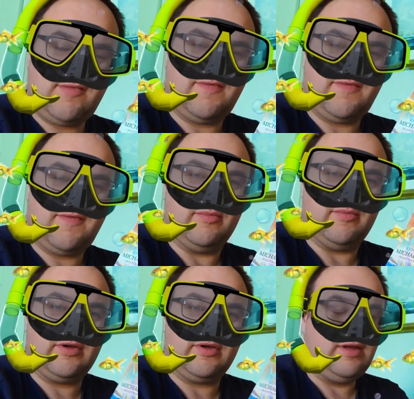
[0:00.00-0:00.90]
favourite
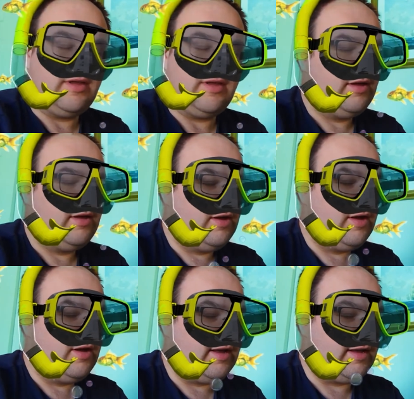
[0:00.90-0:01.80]
book,
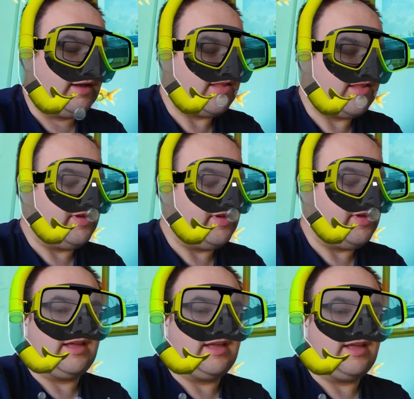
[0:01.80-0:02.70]
Kensuke's
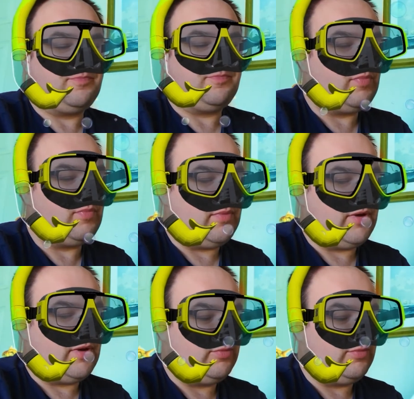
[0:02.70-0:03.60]
Kingdom by
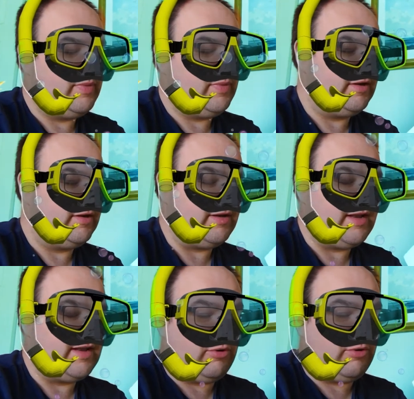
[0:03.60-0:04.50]
Michael Morpurgo. Now,
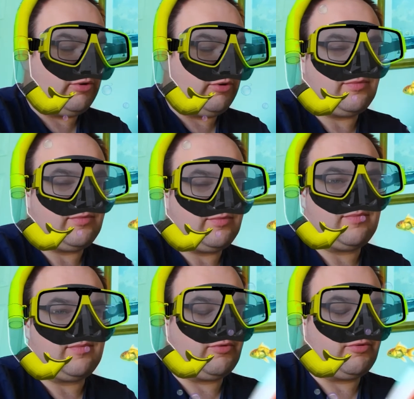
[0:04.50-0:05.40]
we're only up to chapter
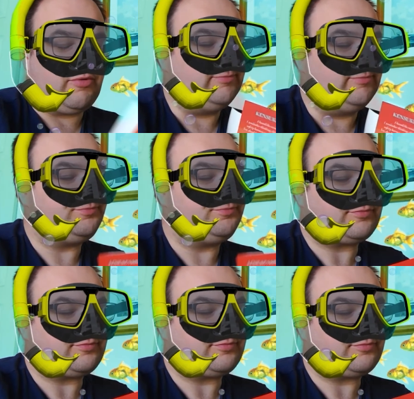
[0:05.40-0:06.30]
3,
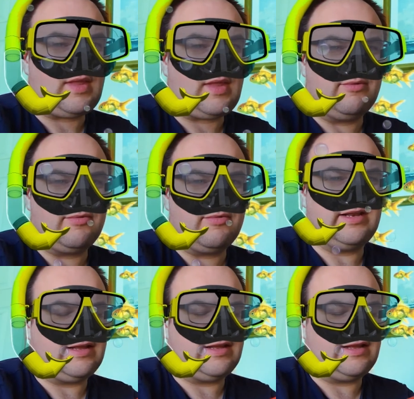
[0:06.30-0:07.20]
and I was looking
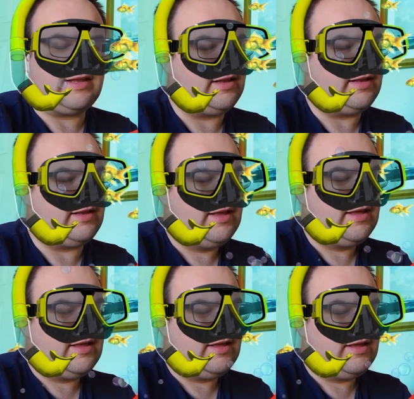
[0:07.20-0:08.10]
at it thinking,
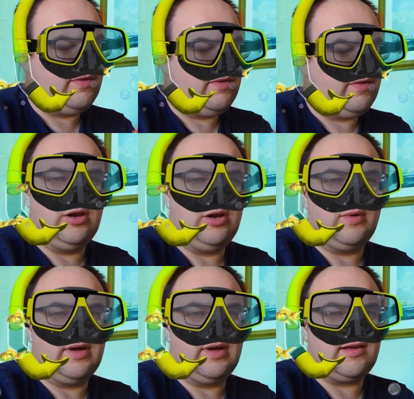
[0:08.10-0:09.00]
we've got a long
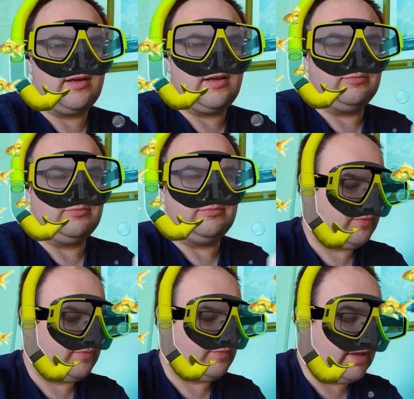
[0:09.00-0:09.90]
way to go.
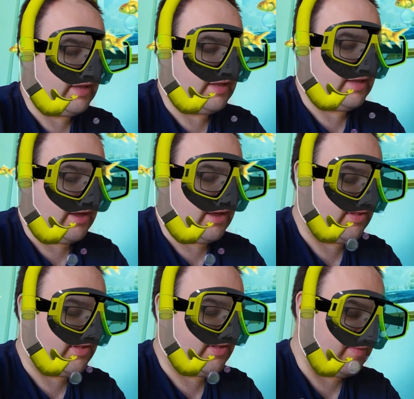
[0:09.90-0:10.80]
But here we go. This
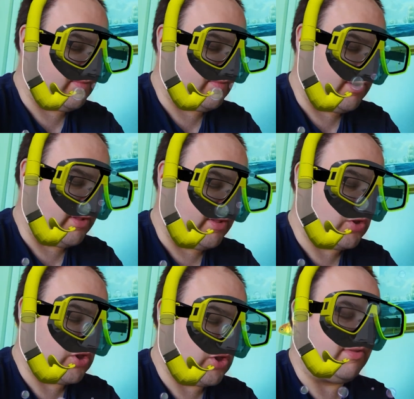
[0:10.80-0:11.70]
is chapter 3. It's called
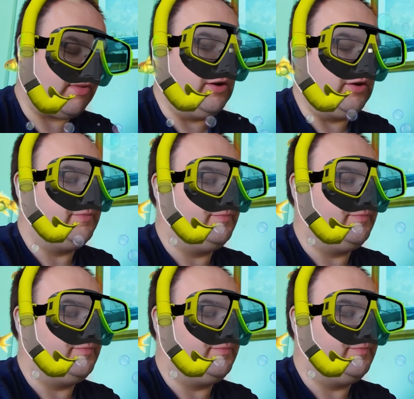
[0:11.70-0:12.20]
Ship's Log.